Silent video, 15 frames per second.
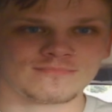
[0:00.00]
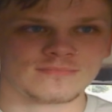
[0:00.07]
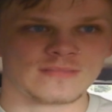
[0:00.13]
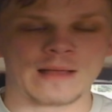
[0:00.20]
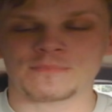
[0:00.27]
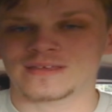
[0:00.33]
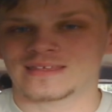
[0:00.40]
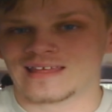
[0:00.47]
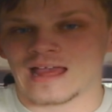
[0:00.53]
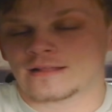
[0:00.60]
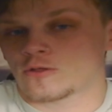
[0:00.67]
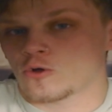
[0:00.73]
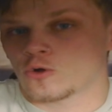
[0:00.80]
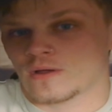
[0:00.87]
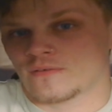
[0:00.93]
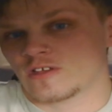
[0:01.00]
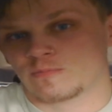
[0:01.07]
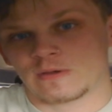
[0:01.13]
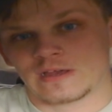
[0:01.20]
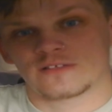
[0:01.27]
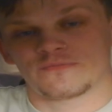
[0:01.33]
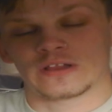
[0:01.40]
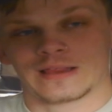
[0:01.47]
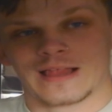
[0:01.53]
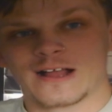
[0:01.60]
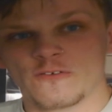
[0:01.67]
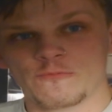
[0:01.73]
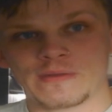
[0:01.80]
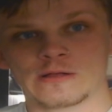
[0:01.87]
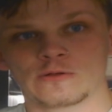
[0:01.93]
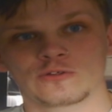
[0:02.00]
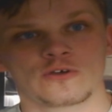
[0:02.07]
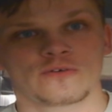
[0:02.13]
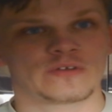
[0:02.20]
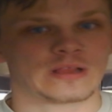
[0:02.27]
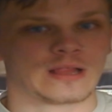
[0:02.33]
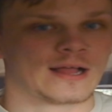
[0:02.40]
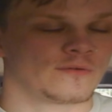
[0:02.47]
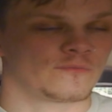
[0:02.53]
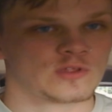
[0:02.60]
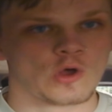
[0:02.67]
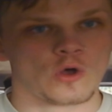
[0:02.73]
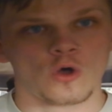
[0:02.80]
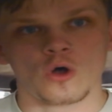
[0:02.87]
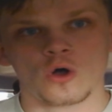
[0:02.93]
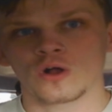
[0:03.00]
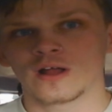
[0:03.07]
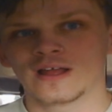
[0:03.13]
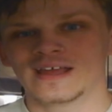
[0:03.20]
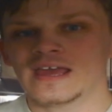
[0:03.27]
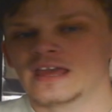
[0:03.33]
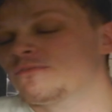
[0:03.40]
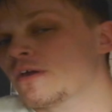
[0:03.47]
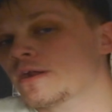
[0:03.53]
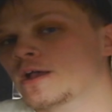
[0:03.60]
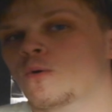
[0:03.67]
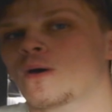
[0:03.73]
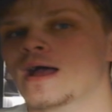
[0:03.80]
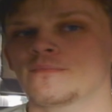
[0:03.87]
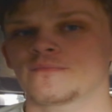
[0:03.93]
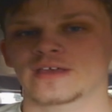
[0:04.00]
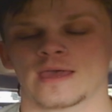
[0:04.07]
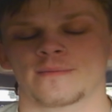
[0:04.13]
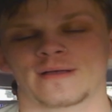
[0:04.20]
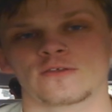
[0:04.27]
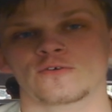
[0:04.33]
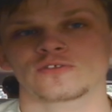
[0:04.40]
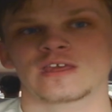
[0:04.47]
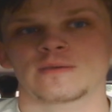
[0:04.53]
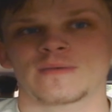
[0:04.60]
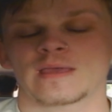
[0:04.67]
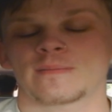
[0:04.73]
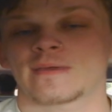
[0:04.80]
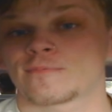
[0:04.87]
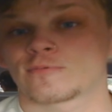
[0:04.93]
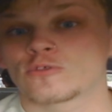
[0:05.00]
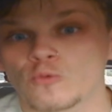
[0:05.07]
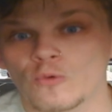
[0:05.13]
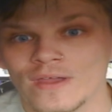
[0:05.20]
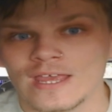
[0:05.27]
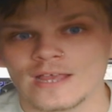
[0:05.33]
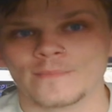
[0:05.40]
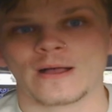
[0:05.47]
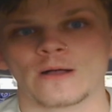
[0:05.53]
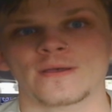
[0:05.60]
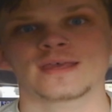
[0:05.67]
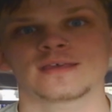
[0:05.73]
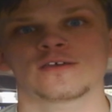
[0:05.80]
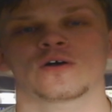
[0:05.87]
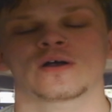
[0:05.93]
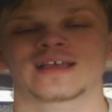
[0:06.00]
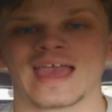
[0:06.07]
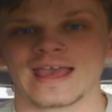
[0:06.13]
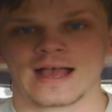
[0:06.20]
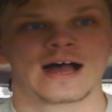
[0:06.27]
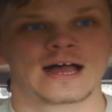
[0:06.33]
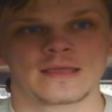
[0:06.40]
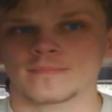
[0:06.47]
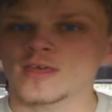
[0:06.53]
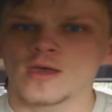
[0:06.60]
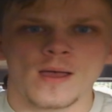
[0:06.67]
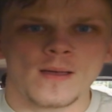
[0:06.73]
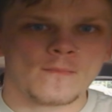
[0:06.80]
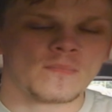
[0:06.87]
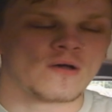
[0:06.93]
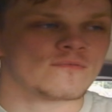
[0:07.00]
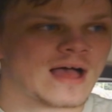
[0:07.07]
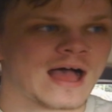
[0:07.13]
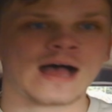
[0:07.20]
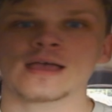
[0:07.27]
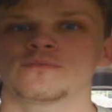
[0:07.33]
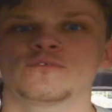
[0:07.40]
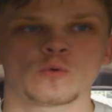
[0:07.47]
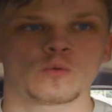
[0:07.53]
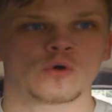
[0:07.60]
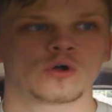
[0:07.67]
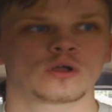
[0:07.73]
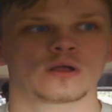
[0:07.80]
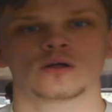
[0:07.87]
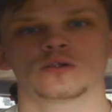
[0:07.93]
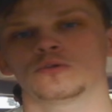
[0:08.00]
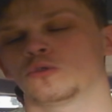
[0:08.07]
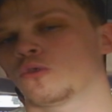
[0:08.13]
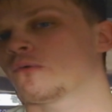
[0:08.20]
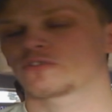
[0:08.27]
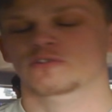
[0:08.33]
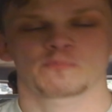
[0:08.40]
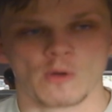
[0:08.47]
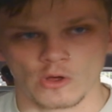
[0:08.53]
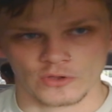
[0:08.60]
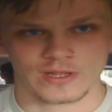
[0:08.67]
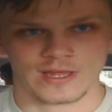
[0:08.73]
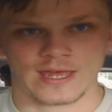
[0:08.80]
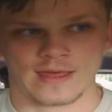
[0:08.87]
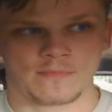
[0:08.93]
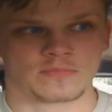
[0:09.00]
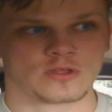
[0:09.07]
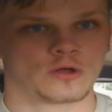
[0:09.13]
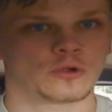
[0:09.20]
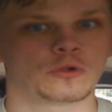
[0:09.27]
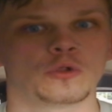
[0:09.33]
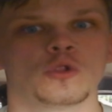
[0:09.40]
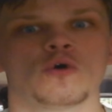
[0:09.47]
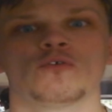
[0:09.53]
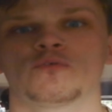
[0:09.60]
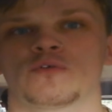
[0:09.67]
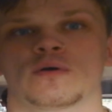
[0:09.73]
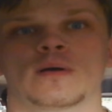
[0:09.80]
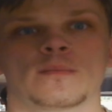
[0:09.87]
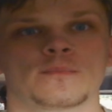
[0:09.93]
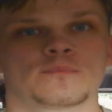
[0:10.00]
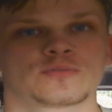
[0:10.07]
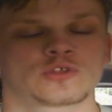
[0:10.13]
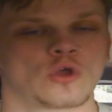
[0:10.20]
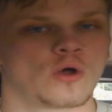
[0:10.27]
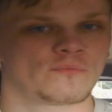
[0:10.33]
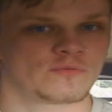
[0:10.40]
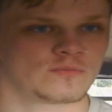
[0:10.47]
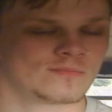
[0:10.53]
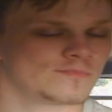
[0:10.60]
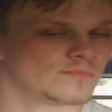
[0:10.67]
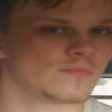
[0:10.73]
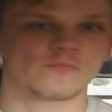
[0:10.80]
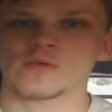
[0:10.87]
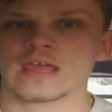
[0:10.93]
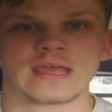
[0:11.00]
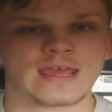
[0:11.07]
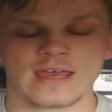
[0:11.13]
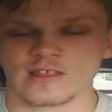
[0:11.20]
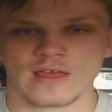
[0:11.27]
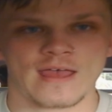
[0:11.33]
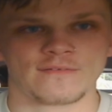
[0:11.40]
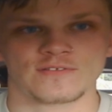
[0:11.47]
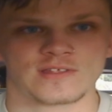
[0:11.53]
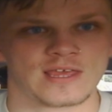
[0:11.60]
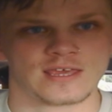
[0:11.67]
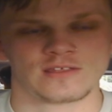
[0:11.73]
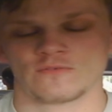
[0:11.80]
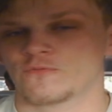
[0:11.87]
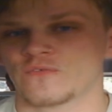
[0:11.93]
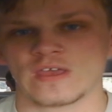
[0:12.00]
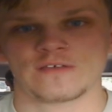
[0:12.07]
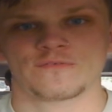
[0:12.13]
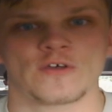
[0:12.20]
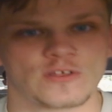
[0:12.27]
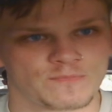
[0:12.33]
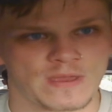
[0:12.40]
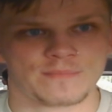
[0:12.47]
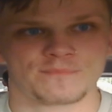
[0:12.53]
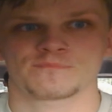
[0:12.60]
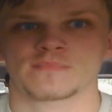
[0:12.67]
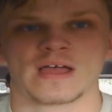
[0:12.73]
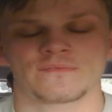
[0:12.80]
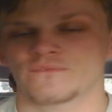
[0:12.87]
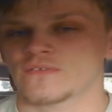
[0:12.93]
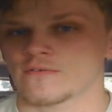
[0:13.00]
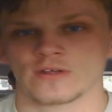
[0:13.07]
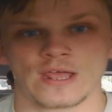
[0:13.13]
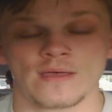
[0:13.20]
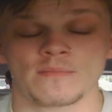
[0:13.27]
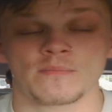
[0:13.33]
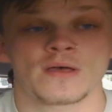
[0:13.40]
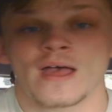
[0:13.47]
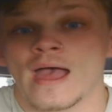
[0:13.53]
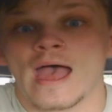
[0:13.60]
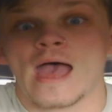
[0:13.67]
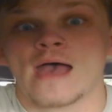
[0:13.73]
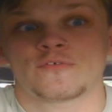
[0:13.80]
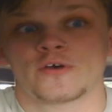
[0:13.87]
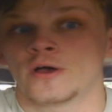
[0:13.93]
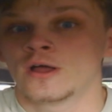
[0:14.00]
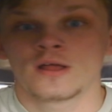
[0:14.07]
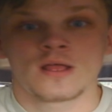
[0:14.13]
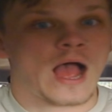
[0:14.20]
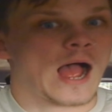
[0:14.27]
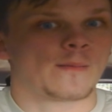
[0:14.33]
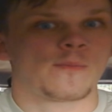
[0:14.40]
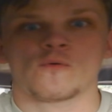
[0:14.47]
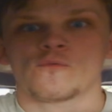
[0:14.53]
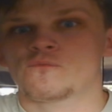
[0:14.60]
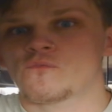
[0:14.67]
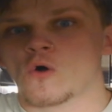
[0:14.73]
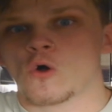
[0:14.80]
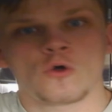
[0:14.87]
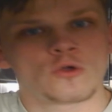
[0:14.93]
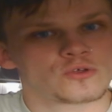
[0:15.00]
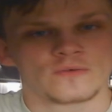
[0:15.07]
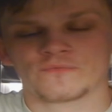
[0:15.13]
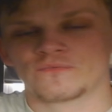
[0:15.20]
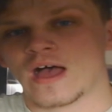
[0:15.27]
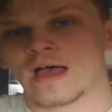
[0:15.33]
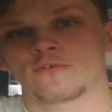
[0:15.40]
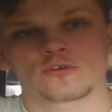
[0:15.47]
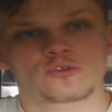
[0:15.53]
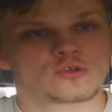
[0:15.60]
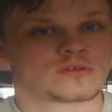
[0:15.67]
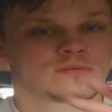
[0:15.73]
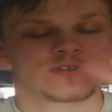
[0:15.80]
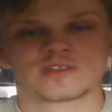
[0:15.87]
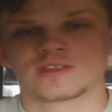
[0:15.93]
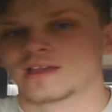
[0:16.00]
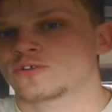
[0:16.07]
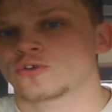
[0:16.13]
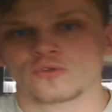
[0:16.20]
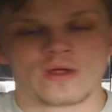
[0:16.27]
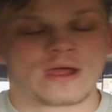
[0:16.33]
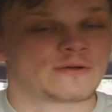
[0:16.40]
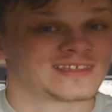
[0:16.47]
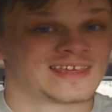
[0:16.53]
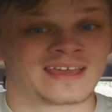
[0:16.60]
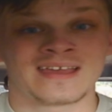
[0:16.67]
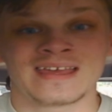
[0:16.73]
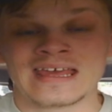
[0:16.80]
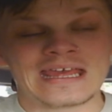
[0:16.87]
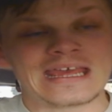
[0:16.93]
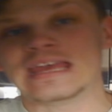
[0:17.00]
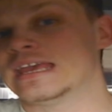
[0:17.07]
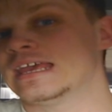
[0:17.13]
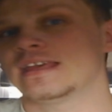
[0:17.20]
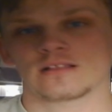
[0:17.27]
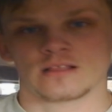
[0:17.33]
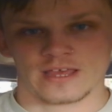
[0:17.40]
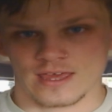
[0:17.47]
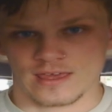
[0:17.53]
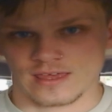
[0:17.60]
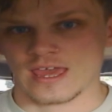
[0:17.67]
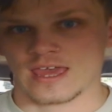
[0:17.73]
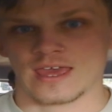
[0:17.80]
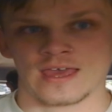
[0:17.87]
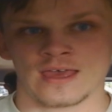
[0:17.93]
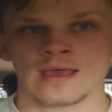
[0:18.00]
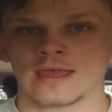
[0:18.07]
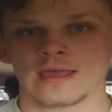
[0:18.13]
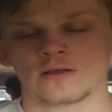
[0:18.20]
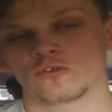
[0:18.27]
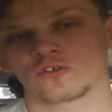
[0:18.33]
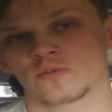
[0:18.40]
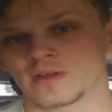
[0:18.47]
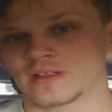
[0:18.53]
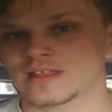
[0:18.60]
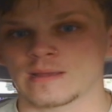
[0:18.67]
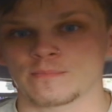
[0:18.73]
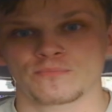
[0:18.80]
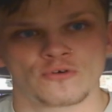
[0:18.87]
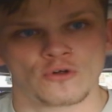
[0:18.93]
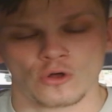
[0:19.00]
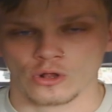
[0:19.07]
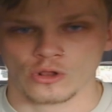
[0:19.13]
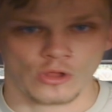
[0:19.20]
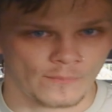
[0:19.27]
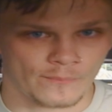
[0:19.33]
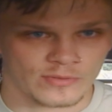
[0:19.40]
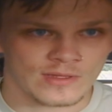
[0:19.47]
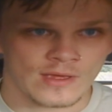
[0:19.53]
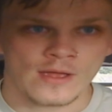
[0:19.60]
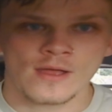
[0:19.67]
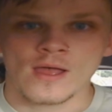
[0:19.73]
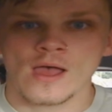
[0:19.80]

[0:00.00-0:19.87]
I don't know if it's because of the lack of build-up, the lack of talk. It's very quiet in the game. I don't see many people tweeting about it, getting hyped. But I, for one, love sports games. Love sort of ESFC. FIFA has been my favourite game ever. I put 400, 500, 600 hours in easily a year in Ultimate Team Pro Clubs.